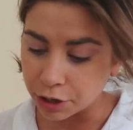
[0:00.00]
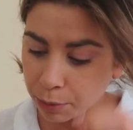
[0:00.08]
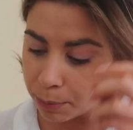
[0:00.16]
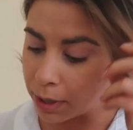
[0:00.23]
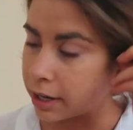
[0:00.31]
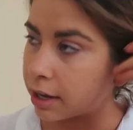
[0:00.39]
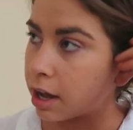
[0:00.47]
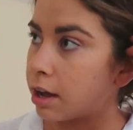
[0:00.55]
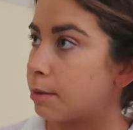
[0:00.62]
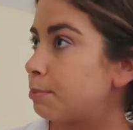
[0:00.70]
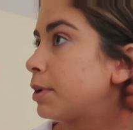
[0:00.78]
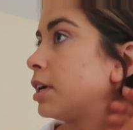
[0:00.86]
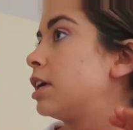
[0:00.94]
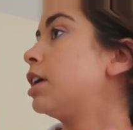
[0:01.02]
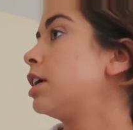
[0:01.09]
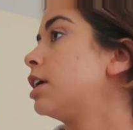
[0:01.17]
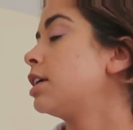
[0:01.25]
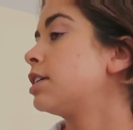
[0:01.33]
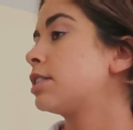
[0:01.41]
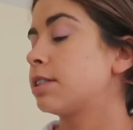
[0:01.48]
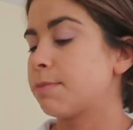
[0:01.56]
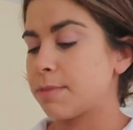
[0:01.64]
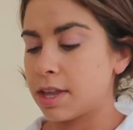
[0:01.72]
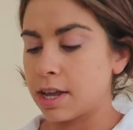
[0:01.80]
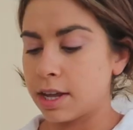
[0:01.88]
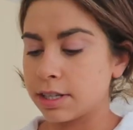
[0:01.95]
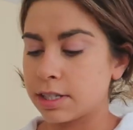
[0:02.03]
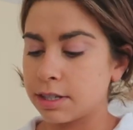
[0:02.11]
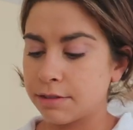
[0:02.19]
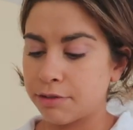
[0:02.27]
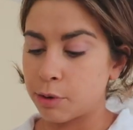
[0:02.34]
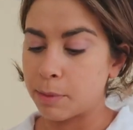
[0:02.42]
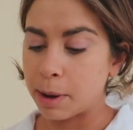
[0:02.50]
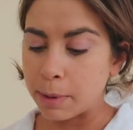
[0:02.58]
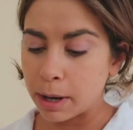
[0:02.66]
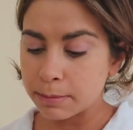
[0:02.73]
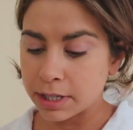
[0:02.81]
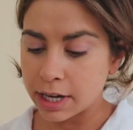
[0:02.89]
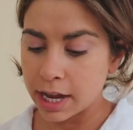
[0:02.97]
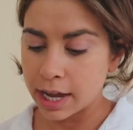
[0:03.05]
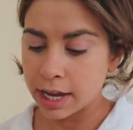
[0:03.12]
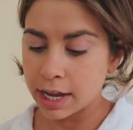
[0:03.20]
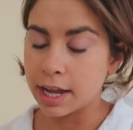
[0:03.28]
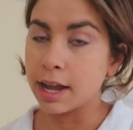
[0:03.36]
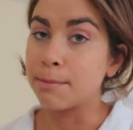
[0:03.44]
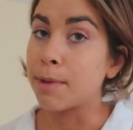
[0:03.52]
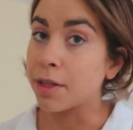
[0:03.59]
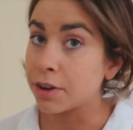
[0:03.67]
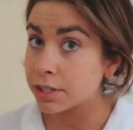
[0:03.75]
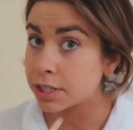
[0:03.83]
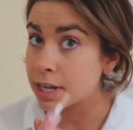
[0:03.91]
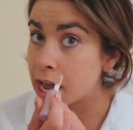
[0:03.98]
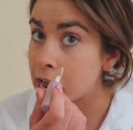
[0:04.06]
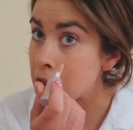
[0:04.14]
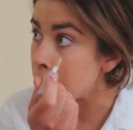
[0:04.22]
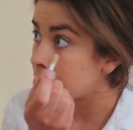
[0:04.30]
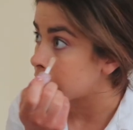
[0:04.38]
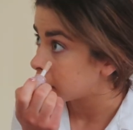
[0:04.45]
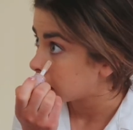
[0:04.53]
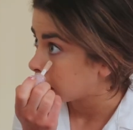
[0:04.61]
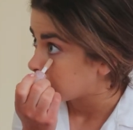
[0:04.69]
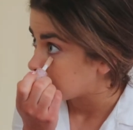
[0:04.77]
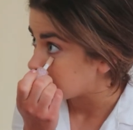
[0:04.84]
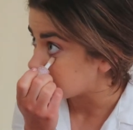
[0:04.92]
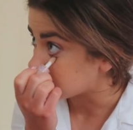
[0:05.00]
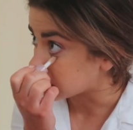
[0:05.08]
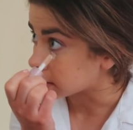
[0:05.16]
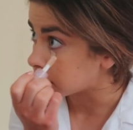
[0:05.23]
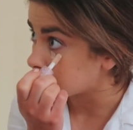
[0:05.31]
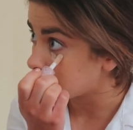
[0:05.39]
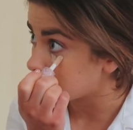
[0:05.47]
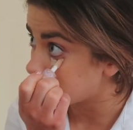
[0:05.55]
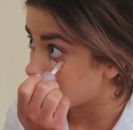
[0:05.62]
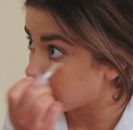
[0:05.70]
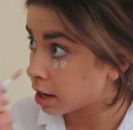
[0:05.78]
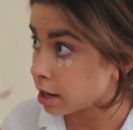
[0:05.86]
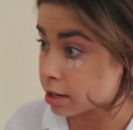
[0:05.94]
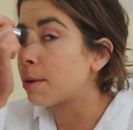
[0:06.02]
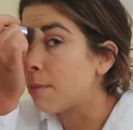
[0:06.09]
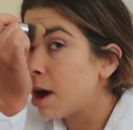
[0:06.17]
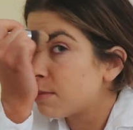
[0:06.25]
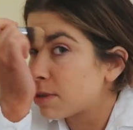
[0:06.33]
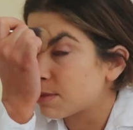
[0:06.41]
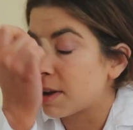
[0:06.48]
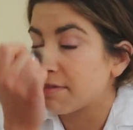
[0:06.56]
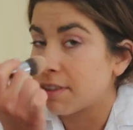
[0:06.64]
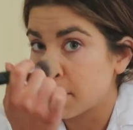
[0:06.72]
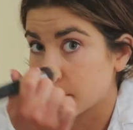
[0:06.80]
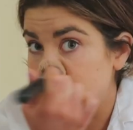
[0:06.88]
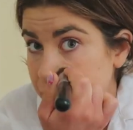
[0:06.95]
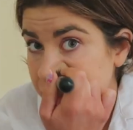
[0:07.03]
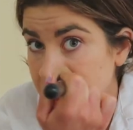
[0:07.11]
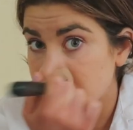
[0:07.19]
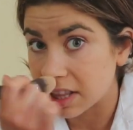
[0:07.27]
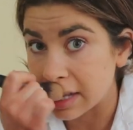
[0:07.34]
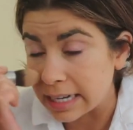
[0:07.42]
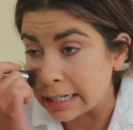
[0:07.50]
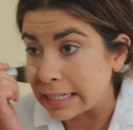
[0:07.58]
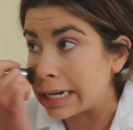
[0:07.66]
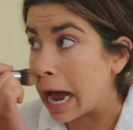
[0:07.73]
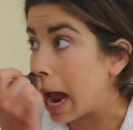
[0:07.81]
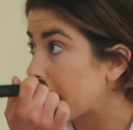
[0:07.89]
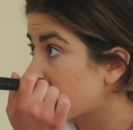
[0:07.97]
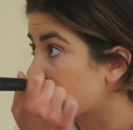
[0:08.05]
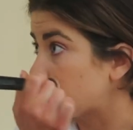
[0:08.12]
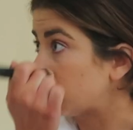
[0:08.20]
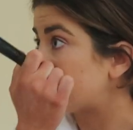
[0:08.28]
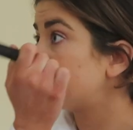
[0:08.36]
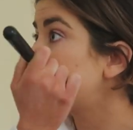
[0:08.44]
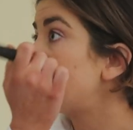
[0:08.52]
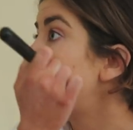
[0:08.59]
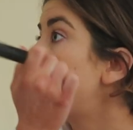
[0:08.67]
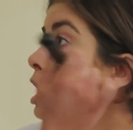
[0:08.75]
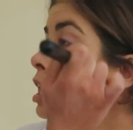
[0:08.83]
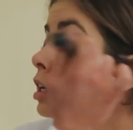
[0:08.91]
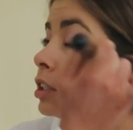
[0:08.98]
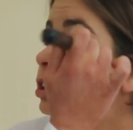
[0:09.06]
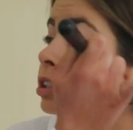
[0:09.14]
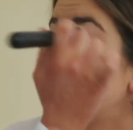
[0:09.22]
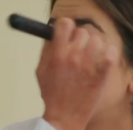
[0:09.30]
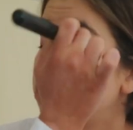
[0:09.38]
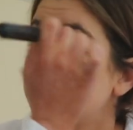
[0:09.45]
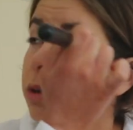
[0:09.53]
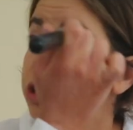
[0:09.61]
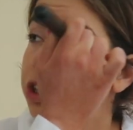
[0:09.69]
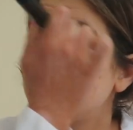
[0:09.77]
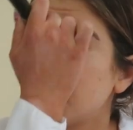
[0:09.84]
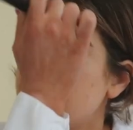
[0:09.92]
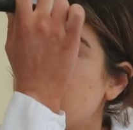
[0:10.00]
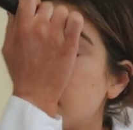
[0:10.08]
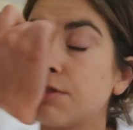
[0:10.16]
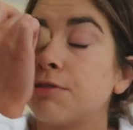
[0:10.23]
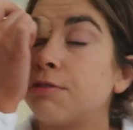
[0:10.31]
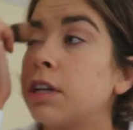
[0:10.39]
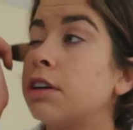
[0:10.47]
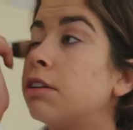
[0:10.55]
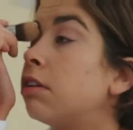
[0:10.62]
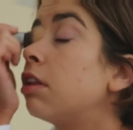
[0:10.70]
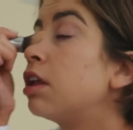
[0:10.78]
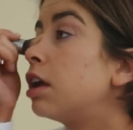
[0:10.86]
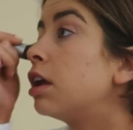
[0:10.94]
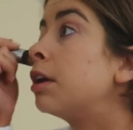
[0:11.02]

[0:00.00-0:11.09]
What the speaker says: to go pick up some things for my mom today. Mother's Day is on Sunday. My mom is my favorite person in the entire world, so she needs to feel